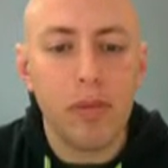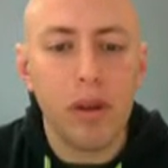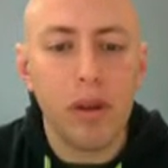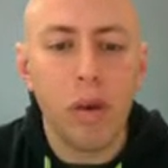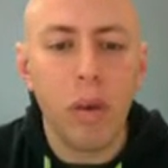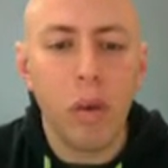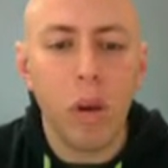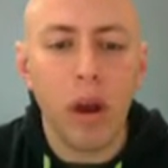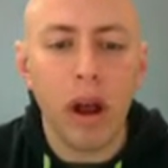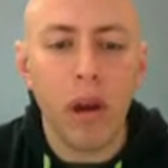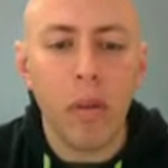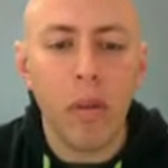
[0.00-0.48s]

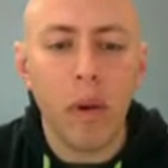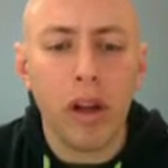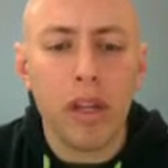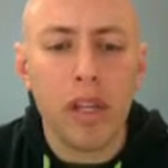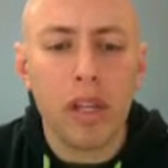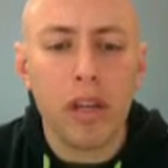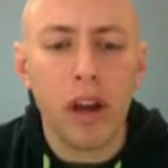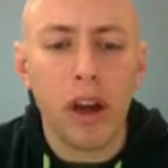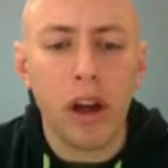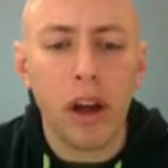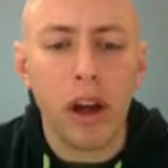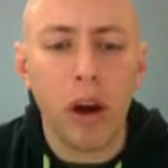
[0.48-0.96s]
what I
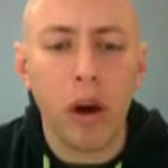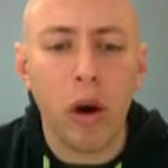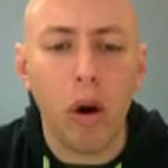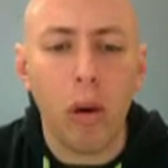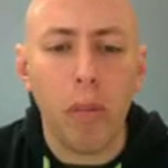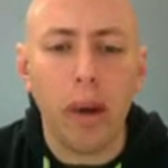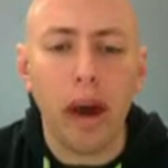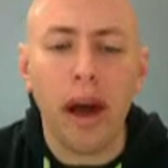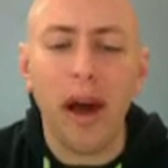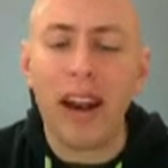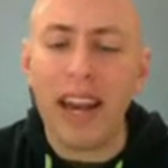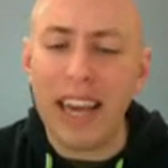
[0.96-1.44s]
want you to know
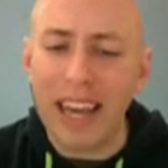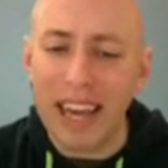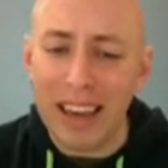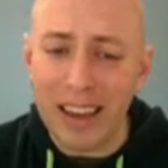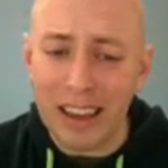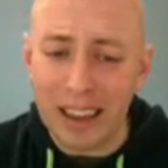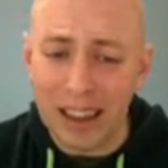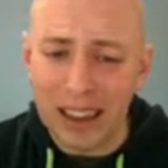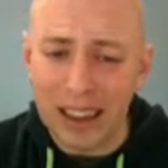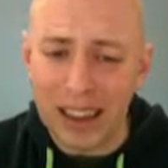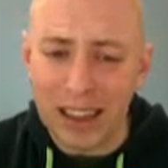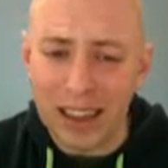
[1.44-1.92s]
about
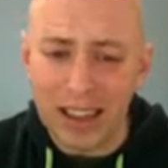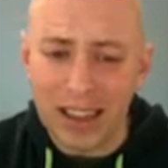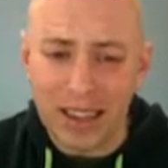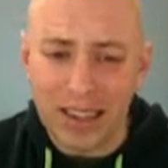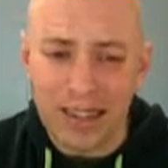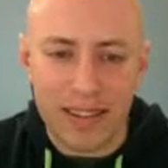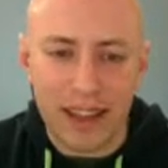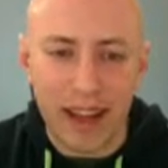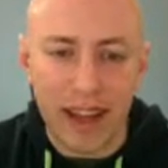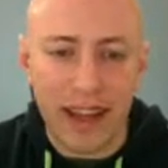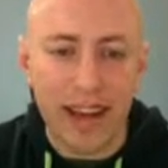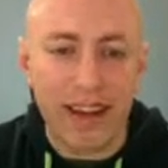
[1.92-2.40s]
English
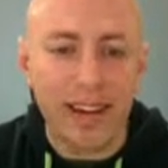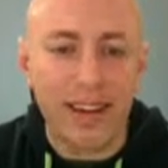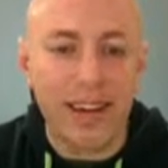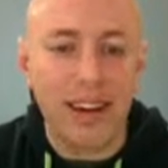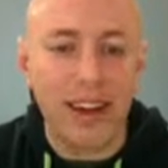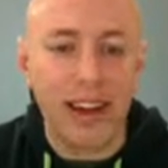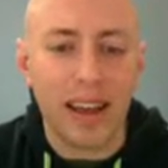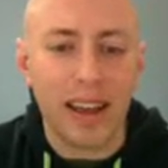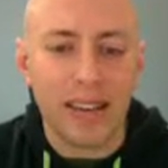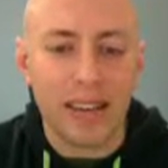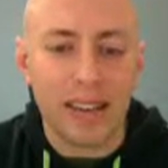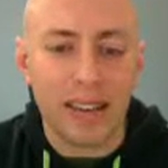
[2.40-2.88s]
is that it
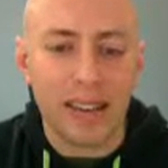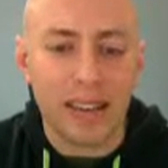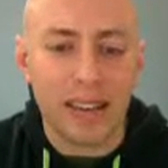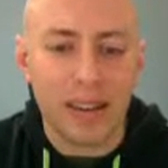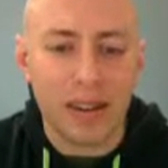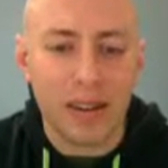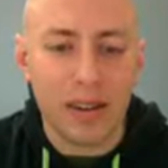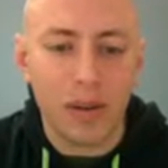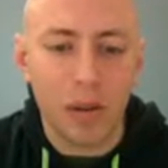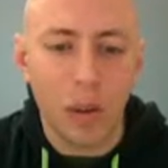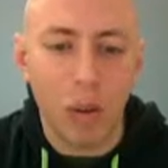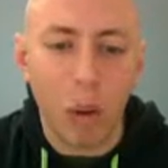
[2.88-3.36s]

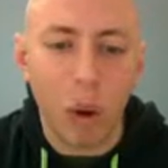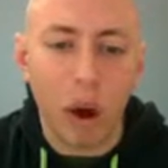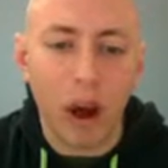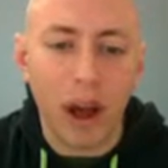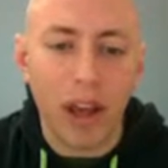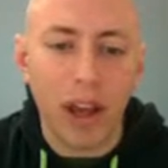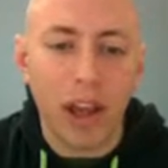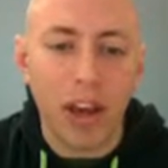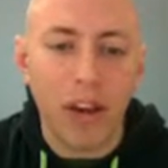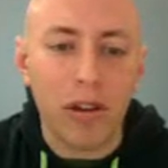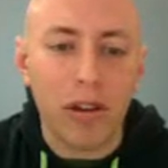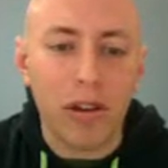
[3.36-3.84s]
doesn't
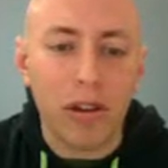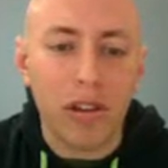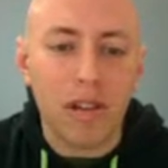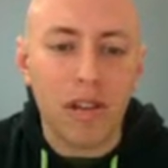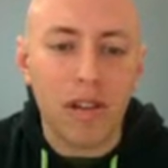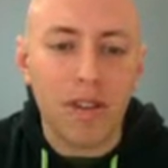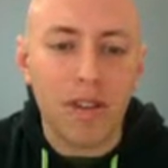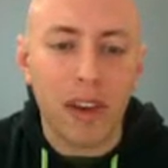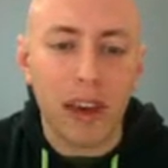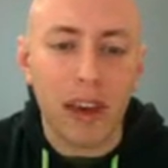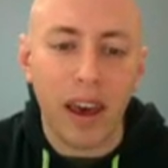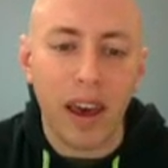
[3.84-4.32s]
want you to
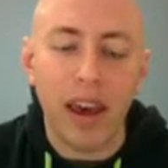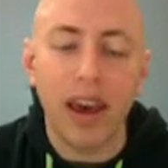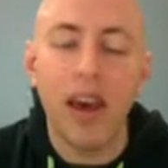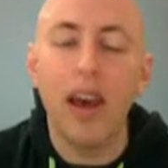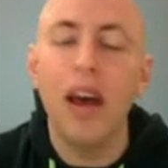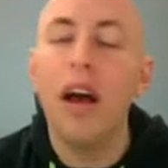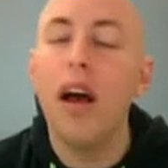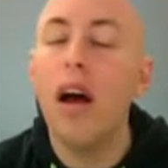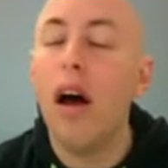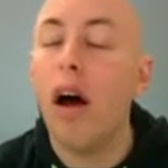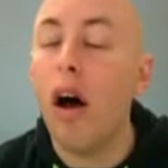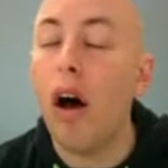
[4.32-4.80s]
say
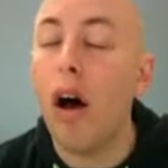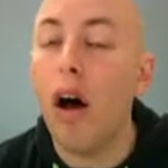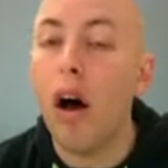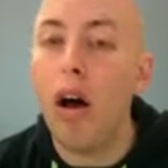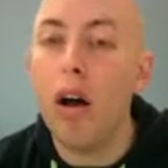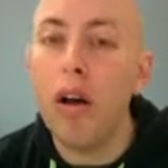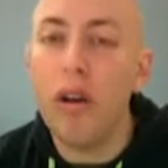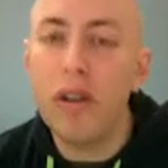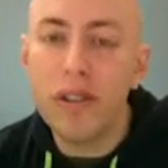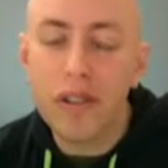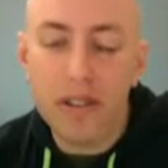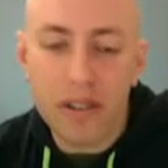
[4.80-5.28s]

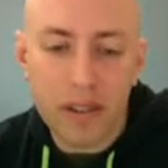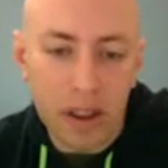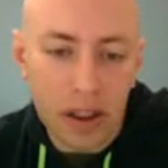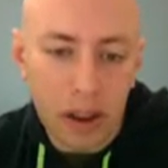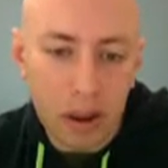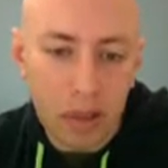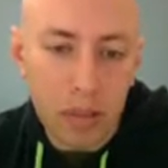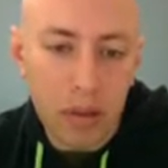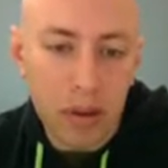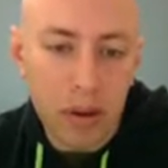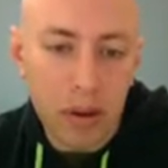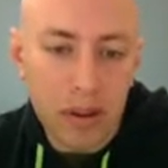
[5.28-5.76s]
all
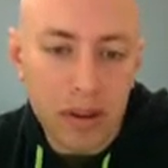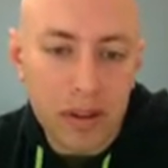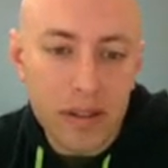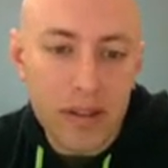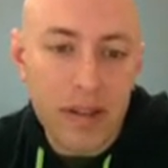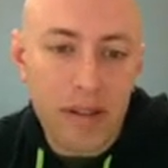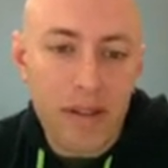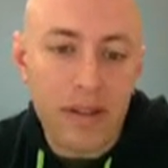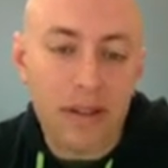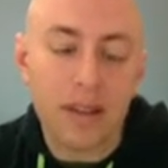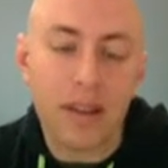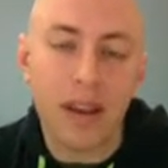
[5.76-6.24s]
syllables
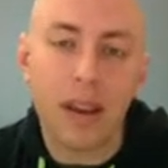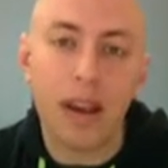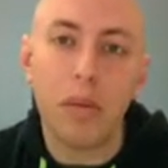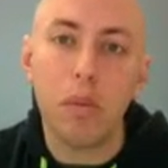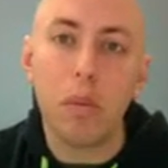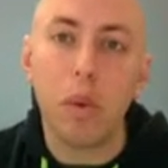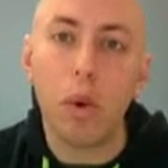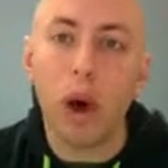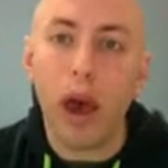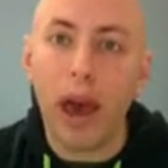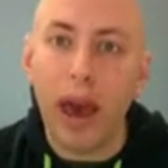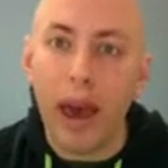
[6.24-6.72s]
the same
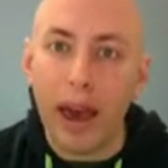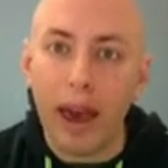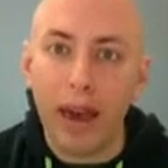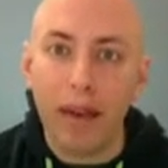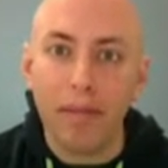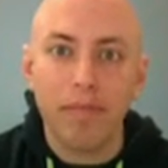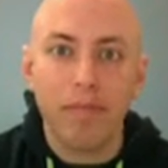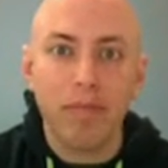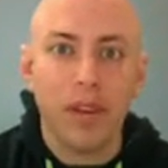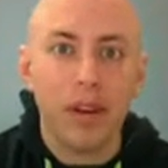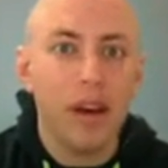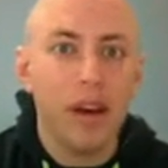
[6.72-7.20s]
way.
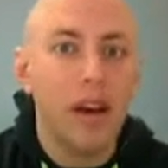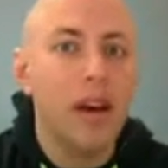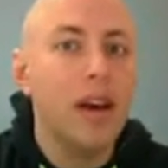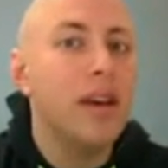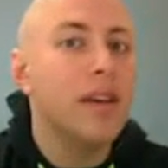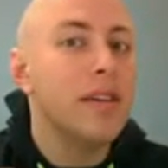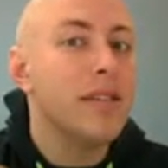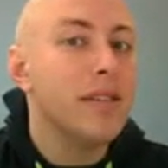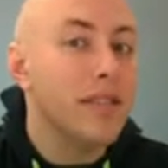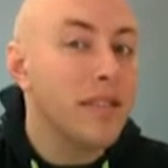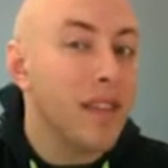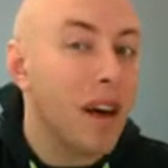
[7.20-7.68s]

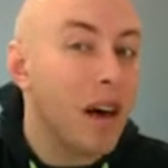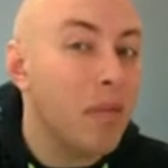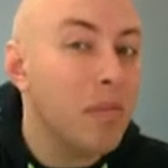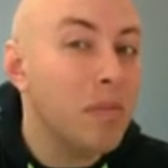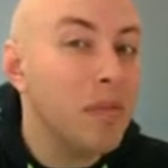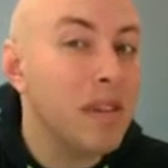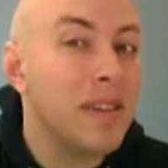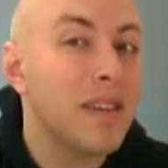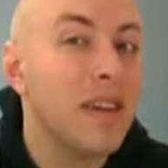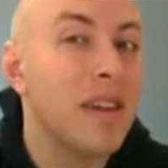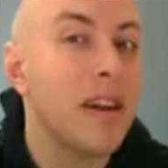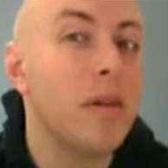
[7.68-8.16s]
Some
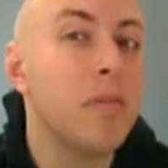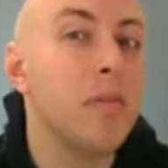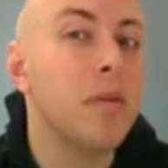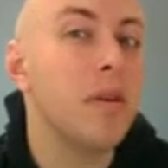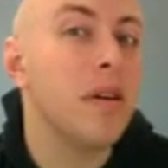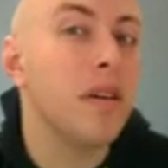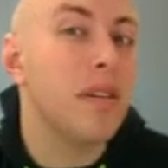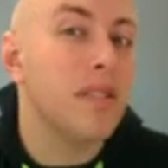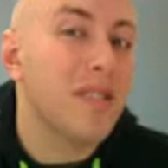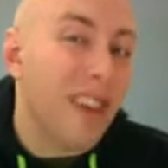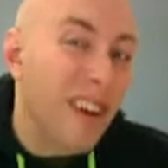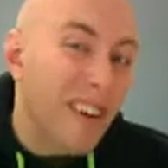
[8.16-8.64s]

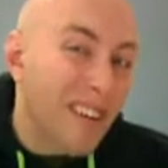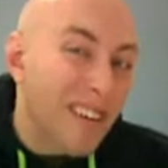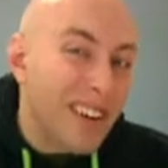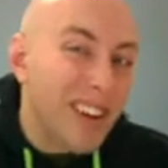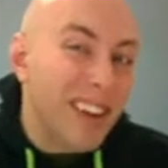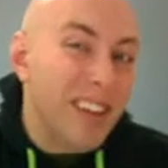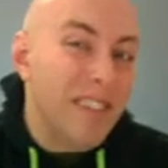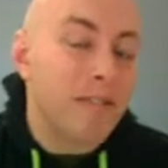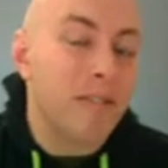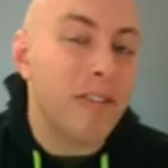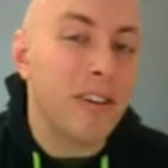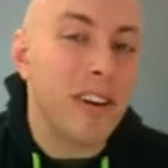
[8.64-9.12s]
syllables are
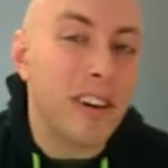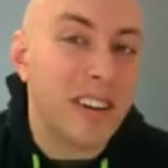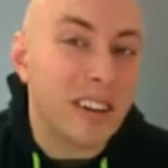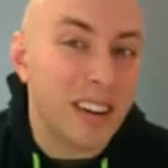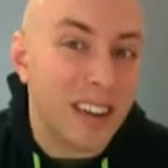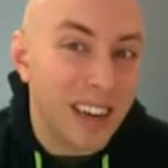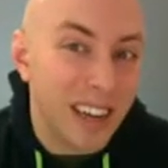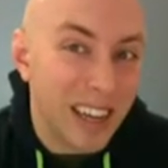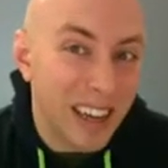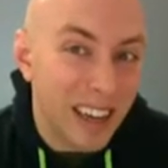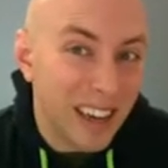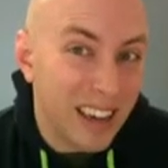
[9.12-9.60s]
different
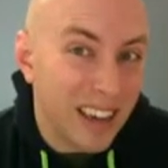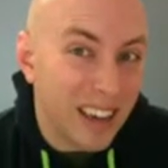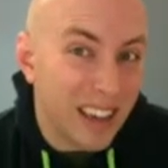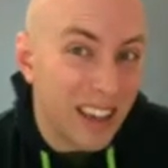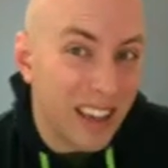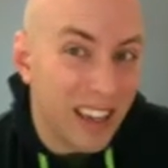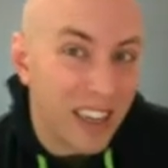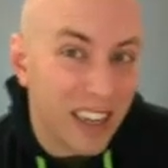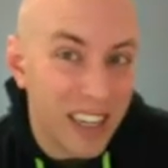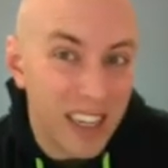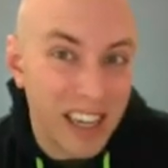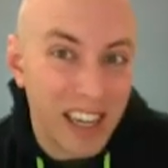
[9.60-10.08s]
in
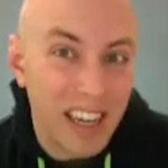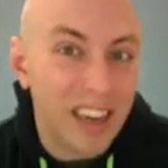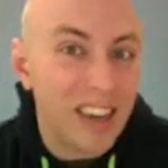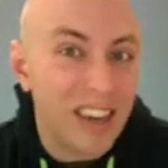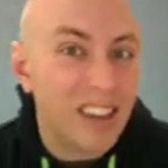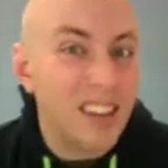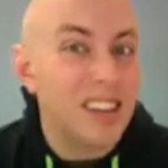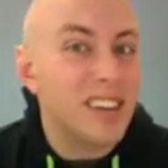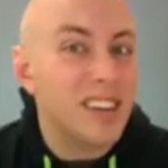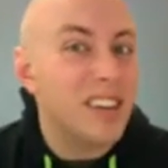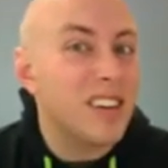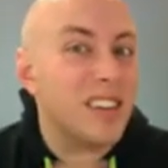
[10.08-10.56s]
English.
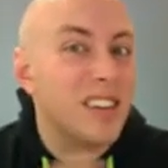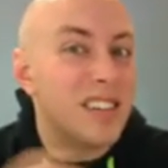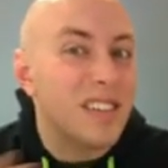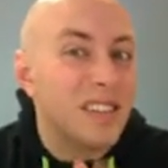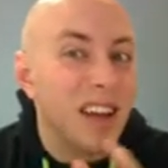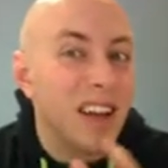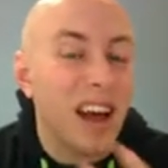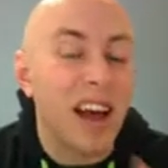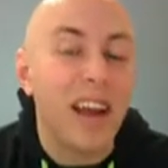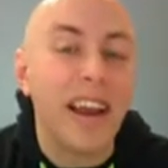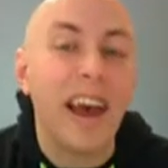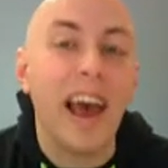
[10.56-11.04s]
English does
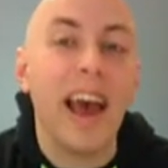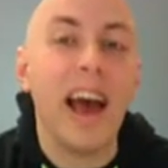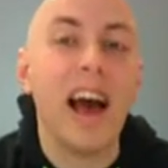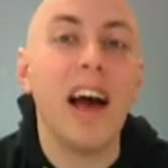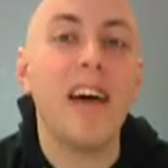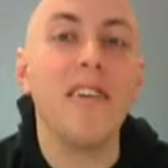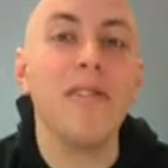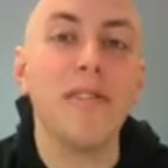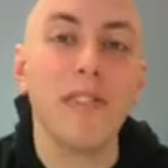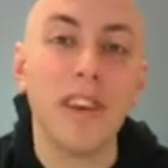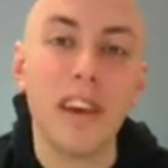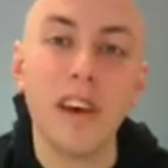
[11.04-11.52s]
not
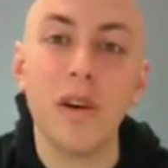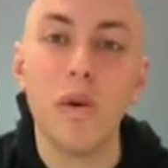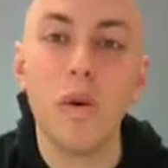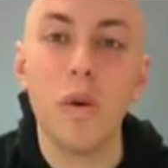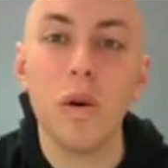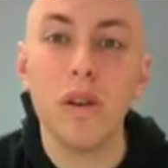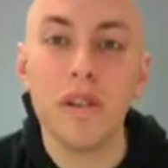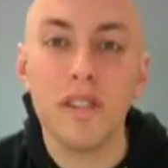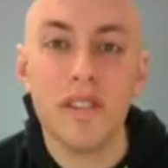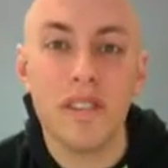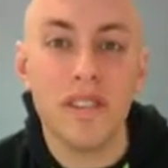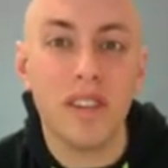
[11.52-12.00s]
have
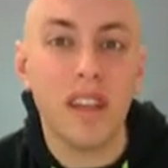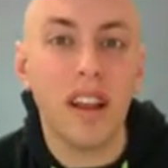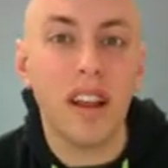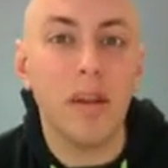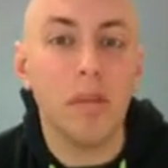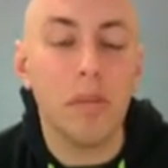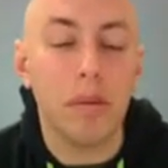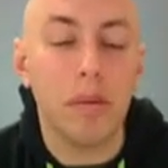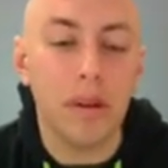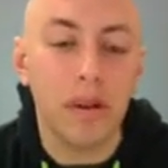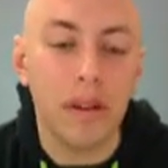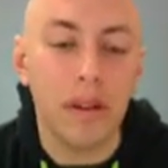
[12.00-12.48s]
equal
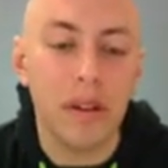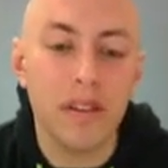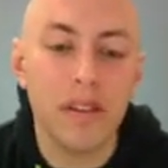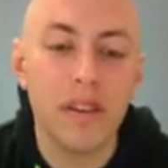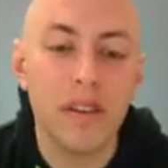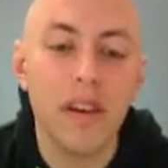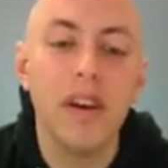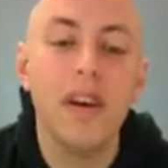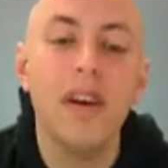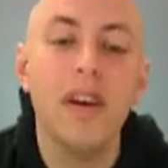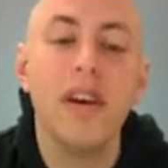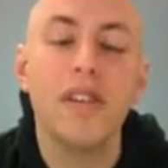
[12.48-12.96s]
syllables.
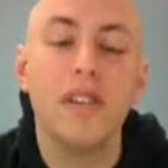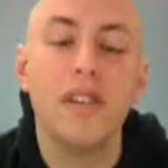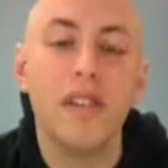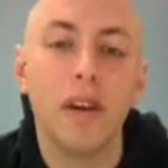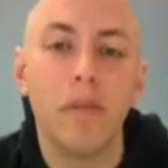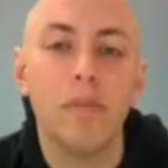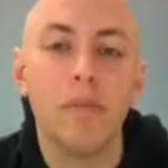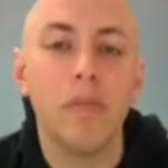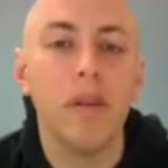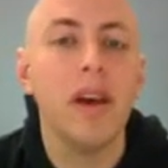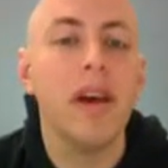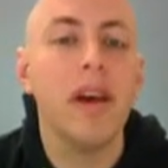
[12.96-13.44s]
So